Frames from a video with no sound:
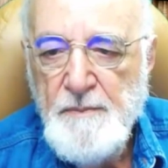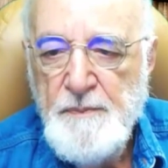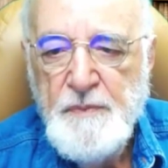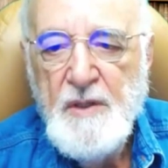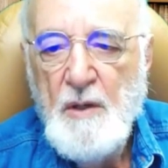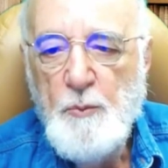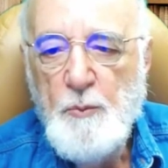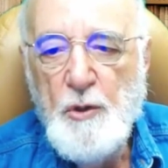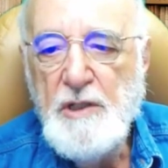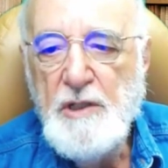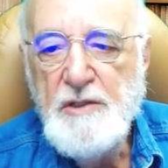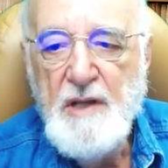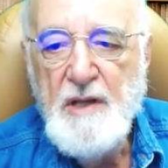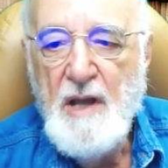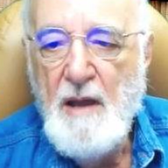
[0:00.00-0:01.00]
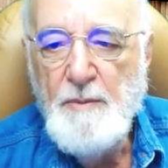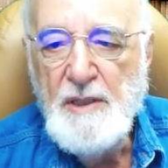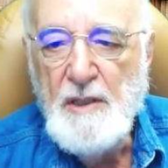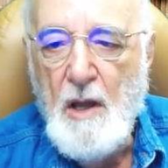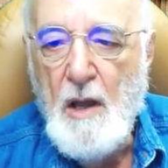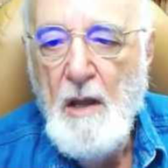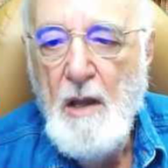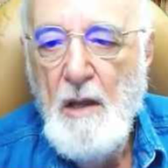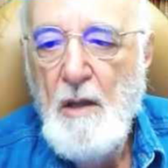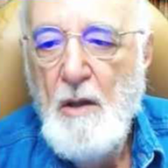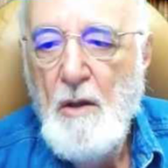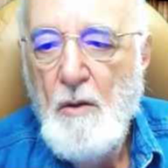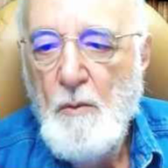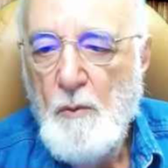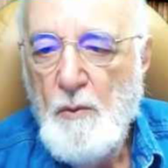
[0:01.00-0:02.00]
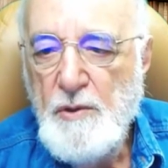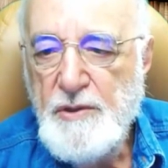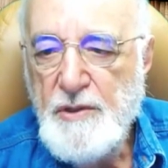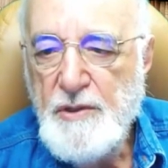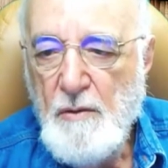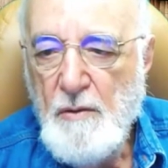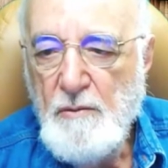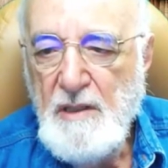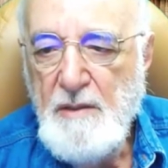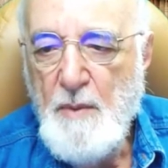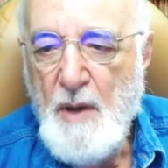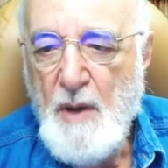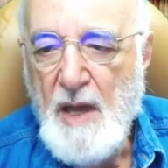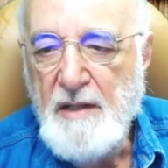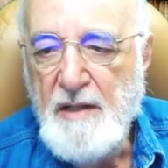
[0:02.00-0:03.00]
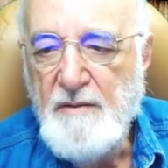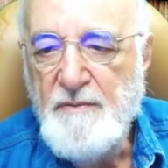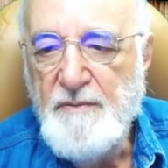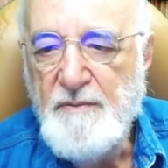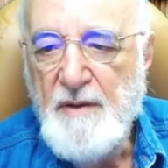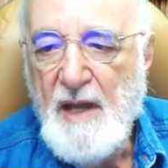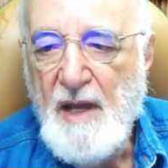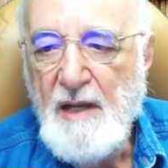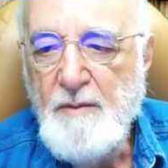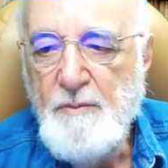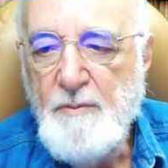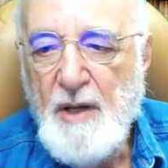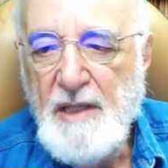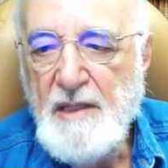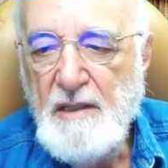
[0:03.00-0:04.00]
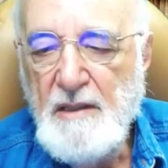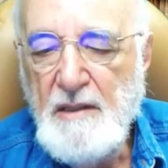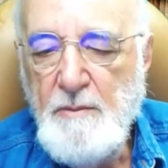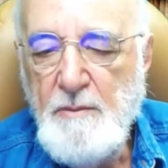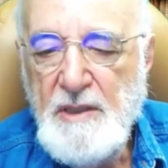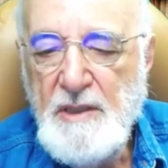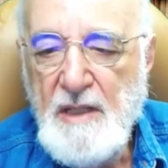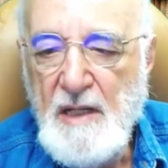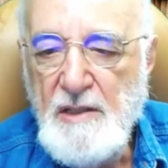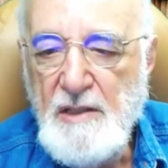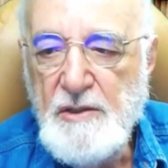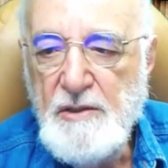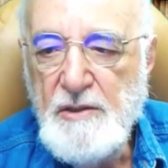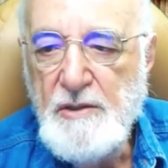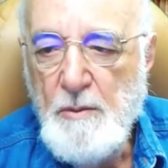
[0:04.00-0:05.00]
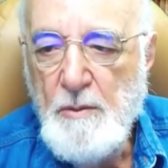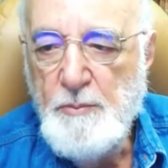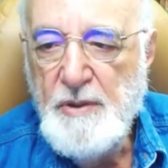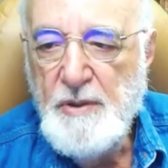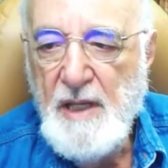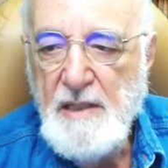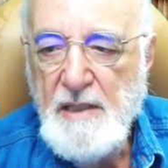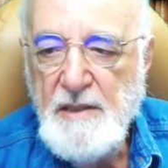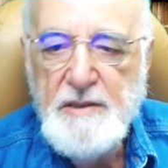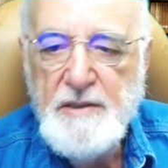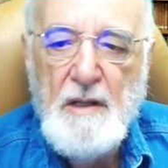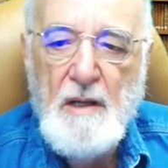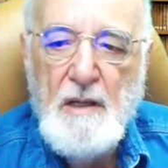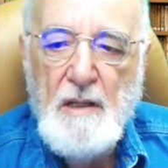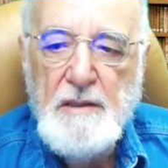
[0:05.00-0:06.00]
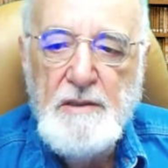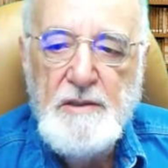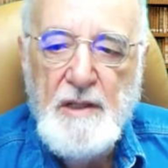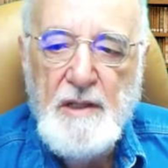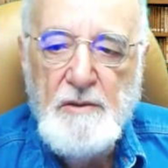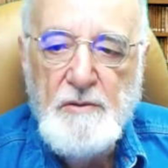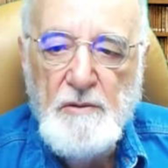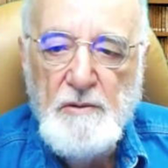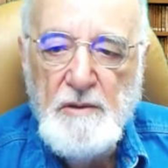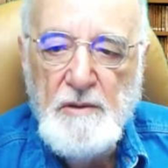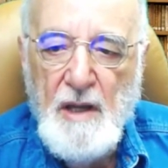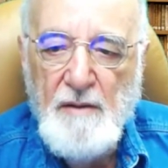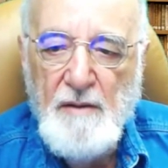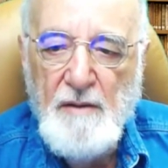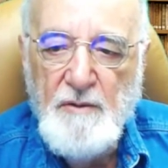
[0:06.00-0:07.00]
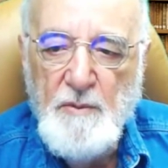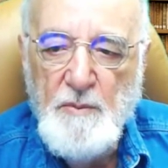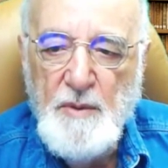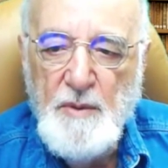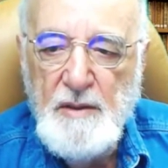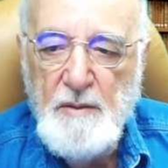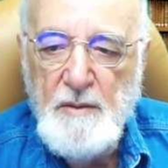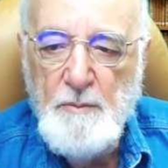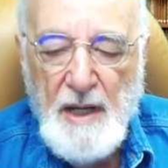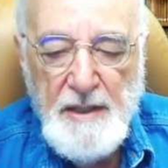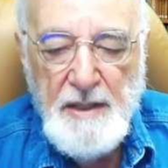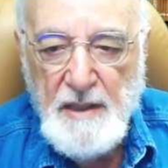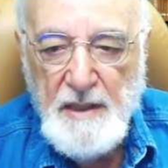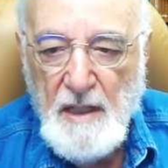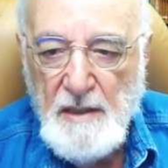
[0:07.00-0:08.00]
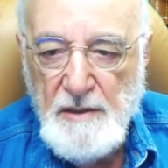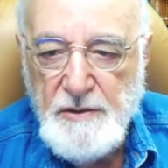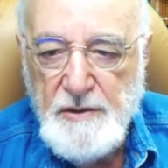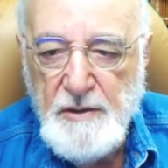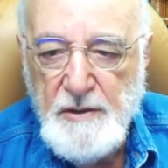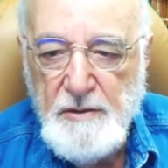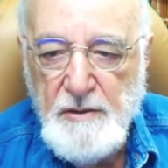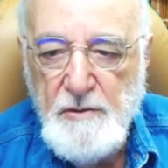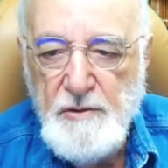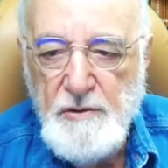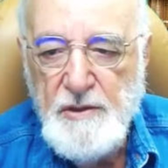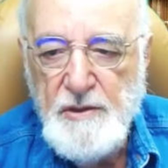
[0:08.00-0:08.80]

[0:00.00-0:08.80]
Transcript: British common law was only modified by the limitations placed on the central government by the Constitution.